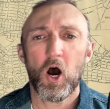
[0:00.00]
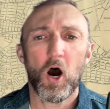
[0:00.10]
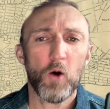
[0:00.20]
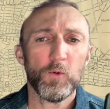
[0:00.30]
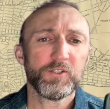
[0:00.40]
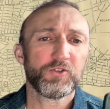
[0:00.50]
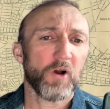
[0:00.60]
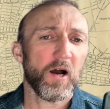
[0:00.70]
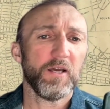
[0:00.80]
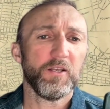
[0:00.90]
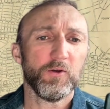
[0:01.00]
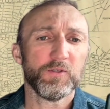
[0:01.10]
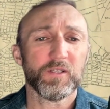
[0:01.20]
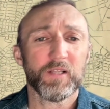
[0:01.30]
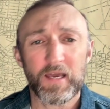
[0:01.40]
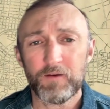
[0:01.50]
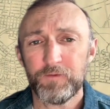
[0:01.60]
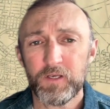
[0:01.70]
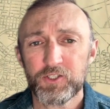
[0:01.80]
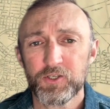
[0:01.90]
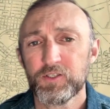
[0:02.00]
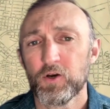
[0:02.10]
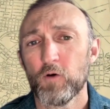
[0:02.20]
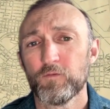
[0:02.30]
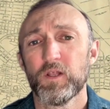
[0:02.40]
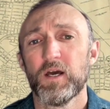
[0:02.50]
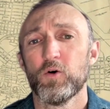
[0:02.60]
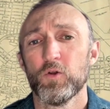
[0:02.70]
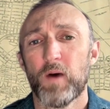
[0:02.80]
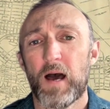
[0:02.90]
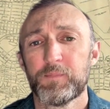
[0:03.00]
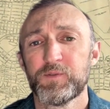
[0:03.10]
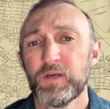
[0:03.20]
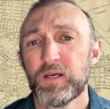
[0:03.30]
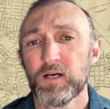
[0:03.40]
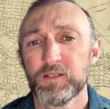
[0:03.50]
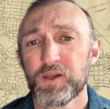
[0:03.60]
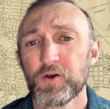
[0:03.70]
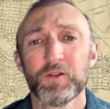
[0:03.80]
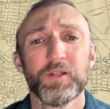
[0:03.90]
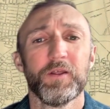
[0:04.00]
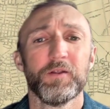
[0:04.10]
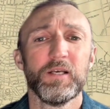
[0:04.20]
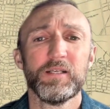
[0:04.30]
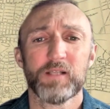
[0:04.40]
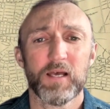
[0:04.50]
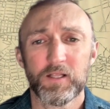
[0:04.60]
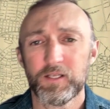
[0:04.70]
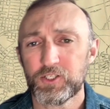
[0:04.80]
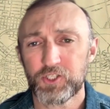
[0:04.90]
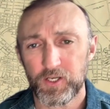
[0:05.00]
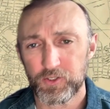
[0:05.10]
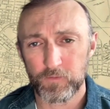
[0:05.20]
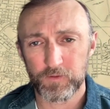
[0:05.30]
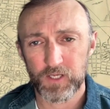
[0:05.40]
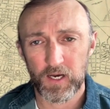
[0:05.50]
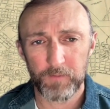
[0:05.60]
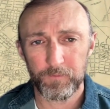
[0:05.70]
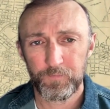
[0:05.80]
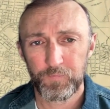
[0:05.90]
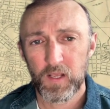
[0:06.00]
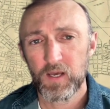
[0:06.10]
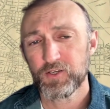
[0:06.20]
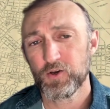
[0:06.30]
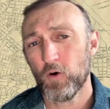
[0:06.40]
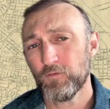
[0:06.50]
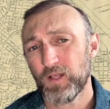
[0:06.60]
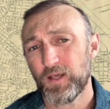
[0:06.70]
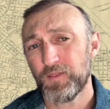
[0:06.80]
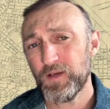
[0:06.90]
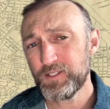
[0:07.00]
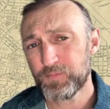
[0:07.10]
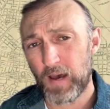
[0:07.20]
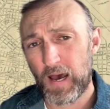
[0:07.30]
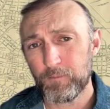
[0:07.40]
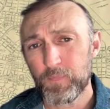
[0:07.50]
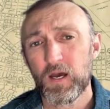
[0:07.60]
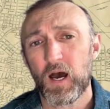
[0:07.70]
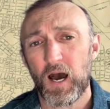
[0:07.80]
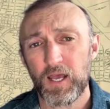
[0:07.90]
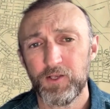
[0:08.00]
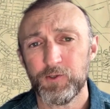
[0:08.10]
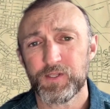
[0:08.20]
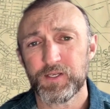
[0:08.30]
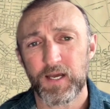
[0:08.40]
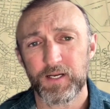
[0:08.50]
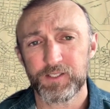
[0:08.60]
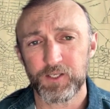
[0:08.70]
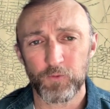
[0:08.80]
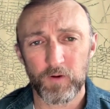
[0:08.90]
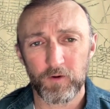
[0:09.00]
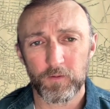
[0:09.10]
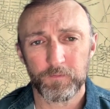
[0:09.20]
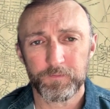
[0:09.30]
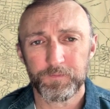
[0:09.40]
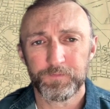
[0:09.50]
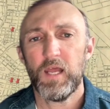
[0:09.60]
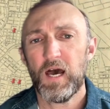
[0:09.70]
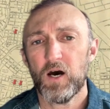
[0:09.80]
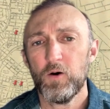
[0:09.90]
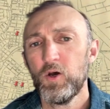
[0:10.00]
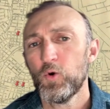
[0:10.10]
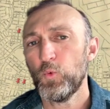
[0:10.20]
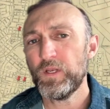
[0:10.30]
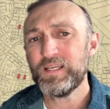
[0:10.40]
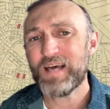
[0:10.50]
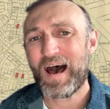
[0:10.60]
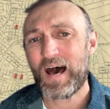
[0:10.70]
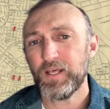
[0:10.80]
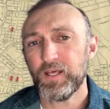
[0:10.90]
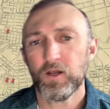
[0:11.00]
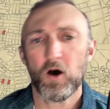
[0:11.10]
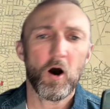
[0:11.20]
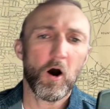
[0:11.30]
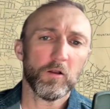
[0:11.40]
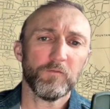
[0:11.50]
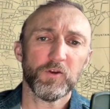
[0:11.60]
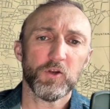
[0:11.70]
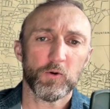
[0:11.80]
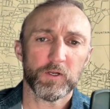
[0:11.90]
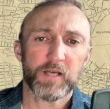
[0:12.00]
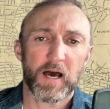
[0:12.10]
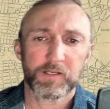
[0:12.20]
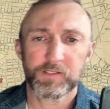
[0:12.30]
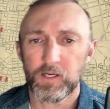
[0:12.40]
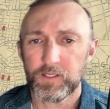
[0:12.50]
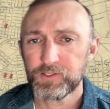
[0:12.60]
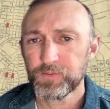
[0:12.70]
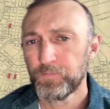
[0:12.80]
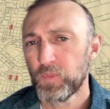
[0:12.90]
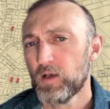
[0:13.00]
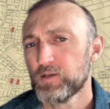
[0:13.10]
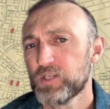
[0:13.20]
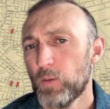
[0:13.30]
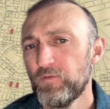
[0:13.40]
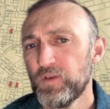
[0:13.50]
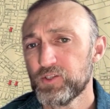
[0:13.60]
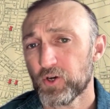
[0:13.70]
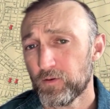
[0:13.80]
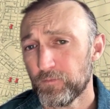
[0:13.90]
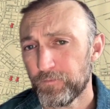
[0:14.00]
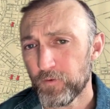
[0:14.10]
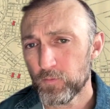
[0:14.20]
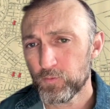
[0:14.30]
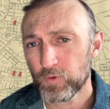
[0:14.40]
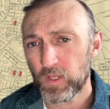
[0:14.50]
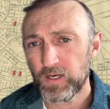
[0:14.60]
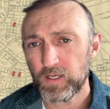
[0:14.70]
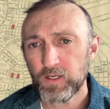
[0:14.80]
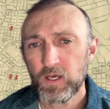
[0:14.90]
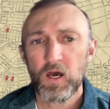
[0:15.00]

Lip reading: Always try and use a land feature to overlay old maps because they are the least likely to change over time. To overlay this map, I use the Tennessee River. Now, we need to add in all of the known attack sites. Some of these are confirmed related,